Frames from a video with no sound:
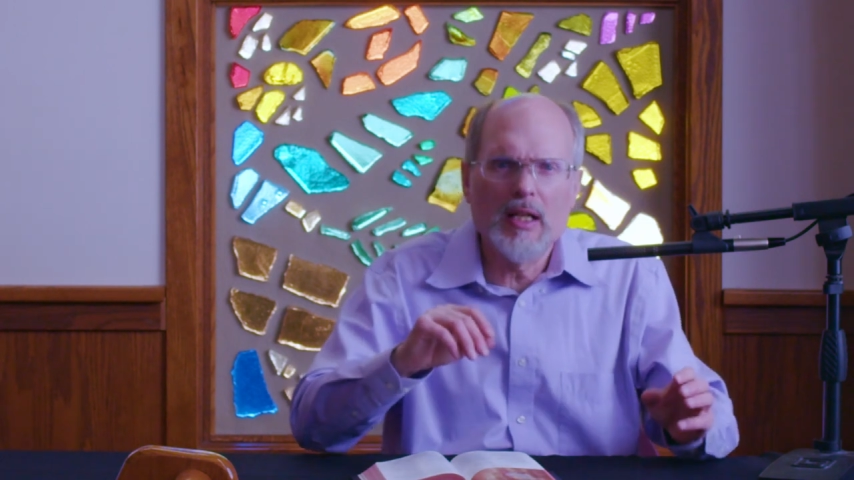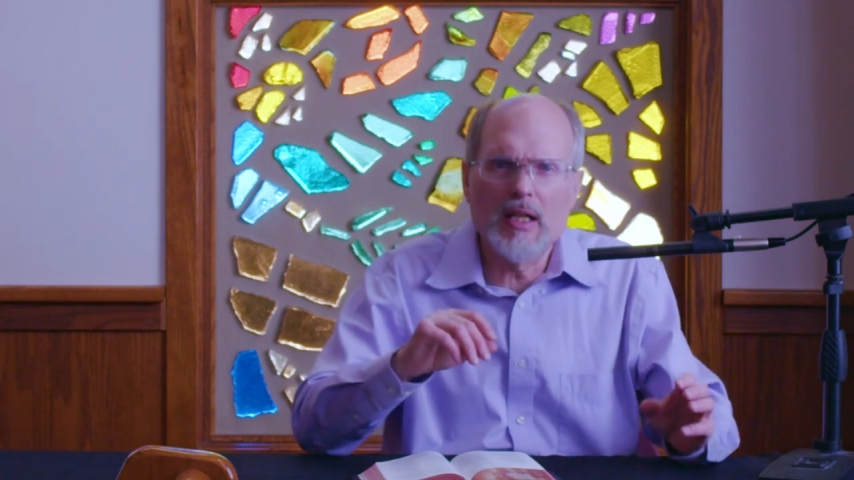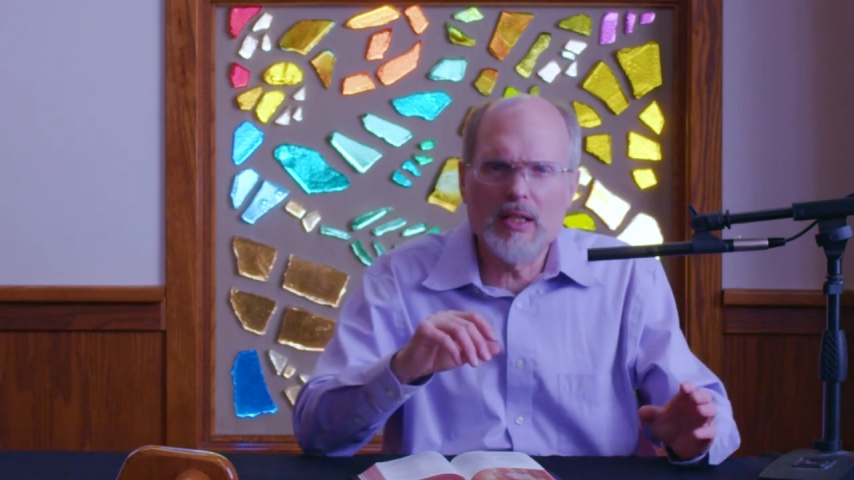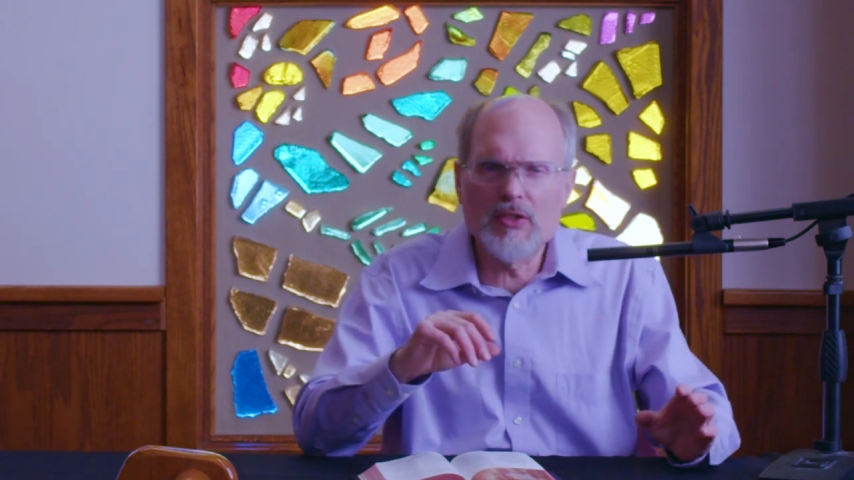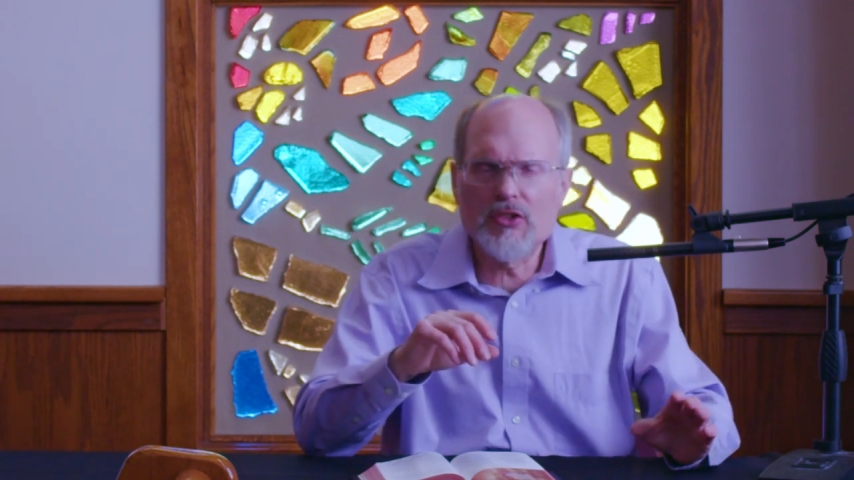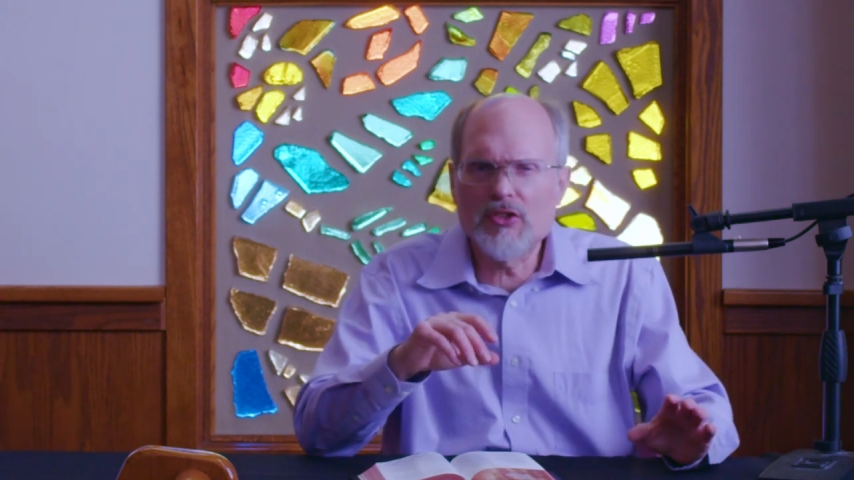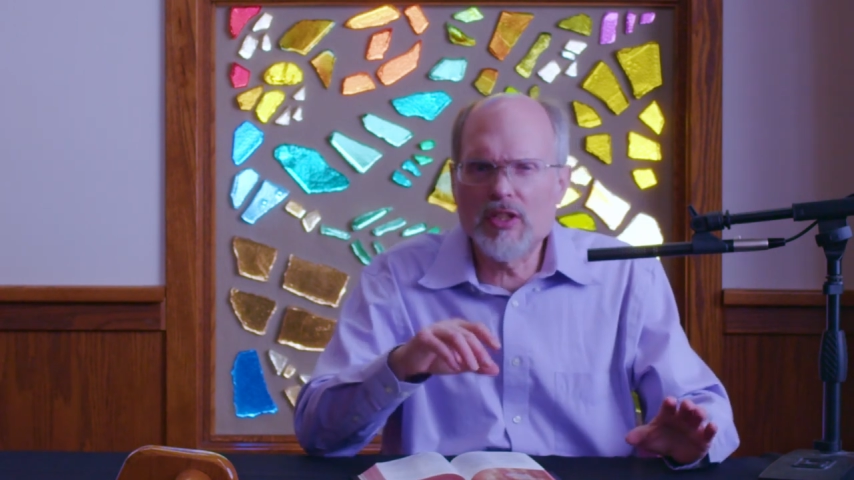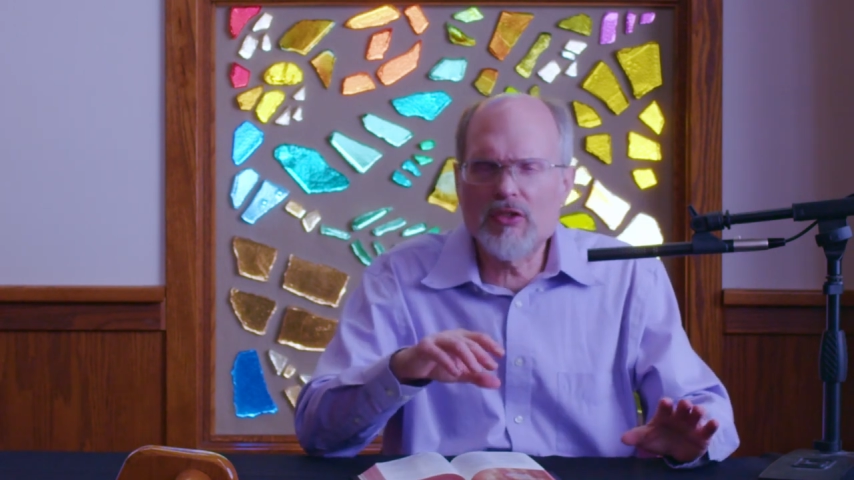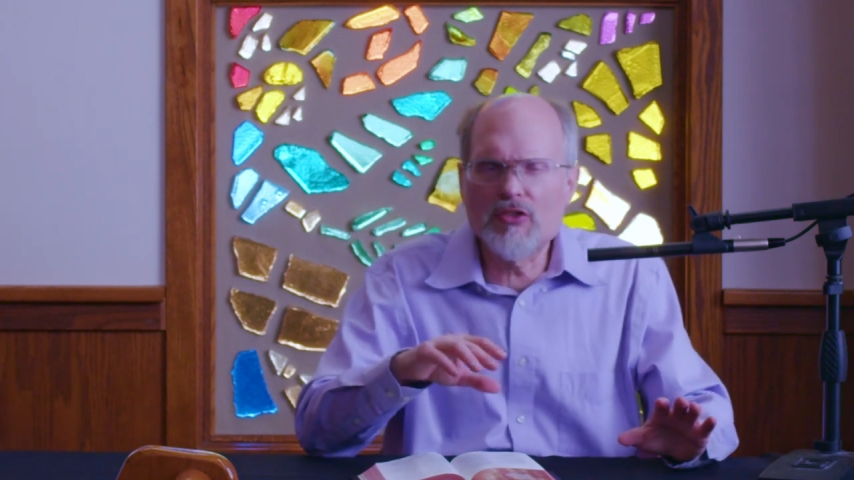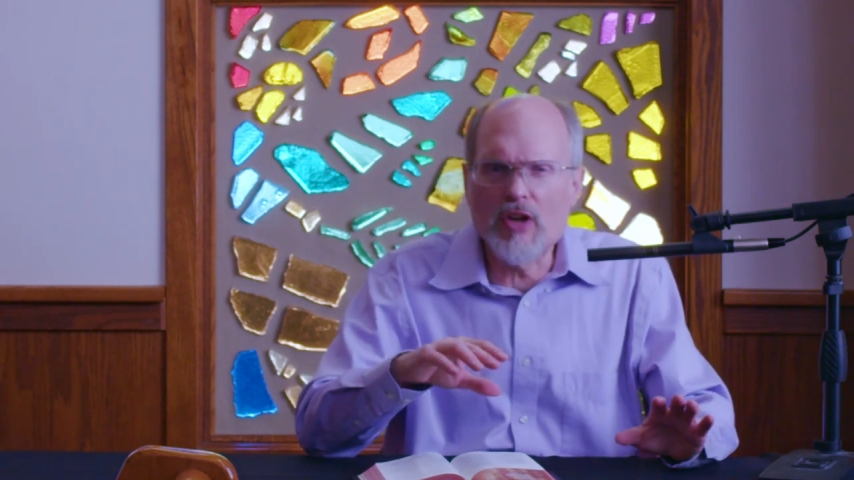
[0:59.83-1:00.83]
This
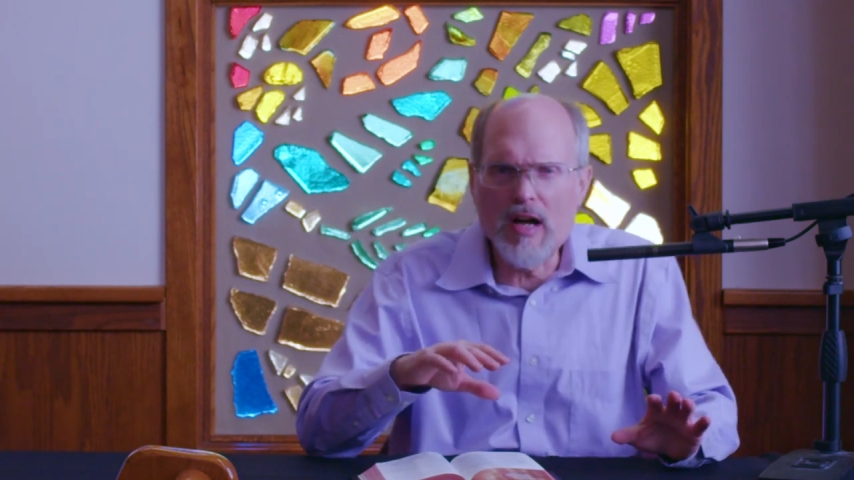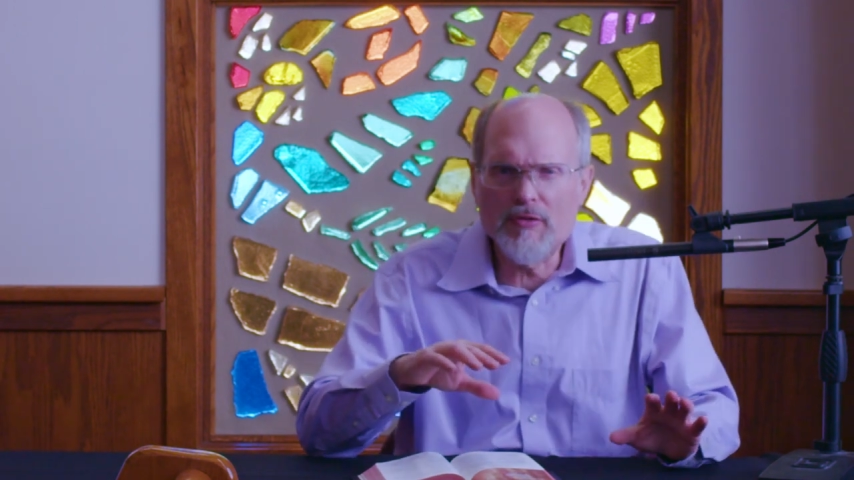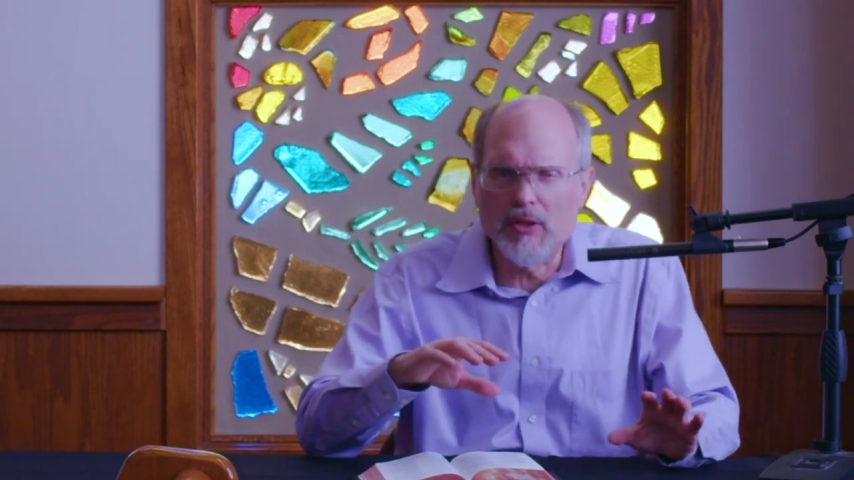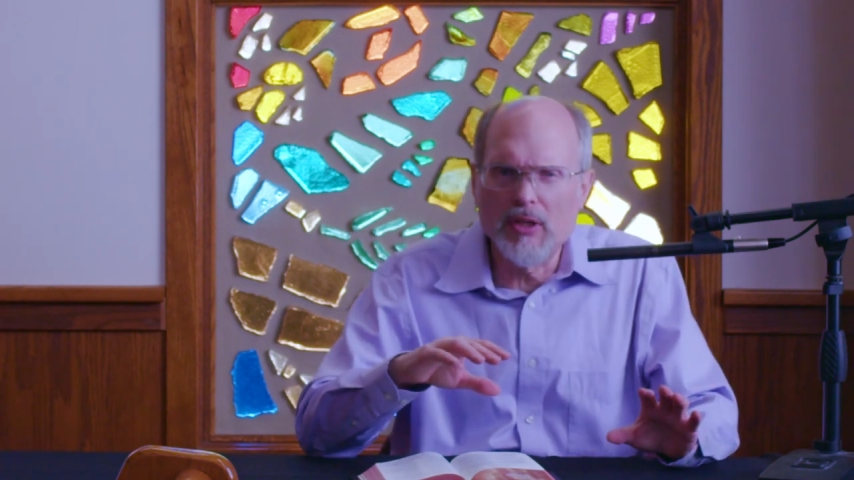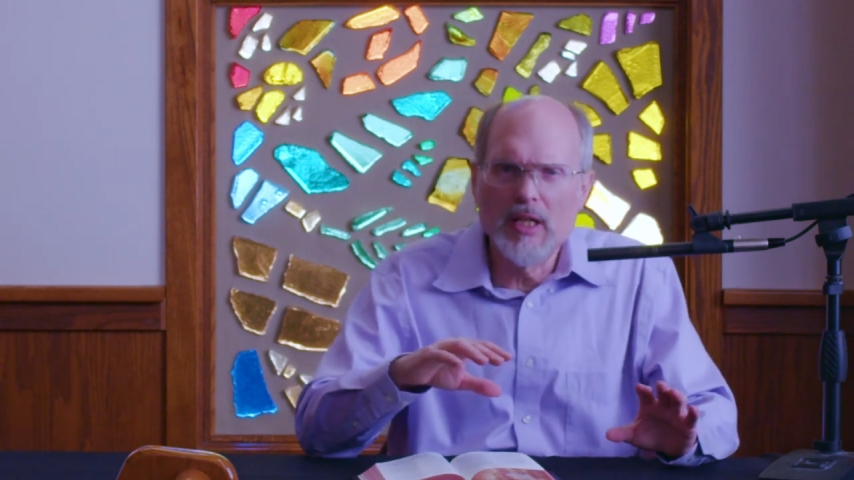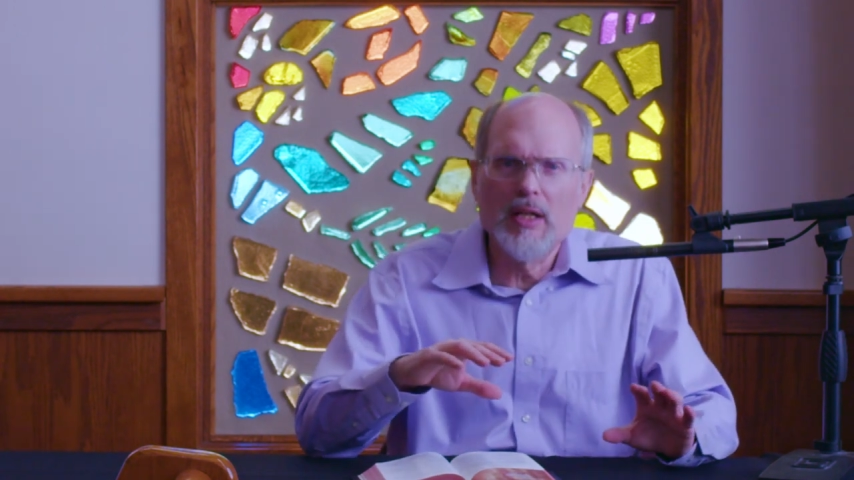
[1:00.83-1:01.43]
is awful.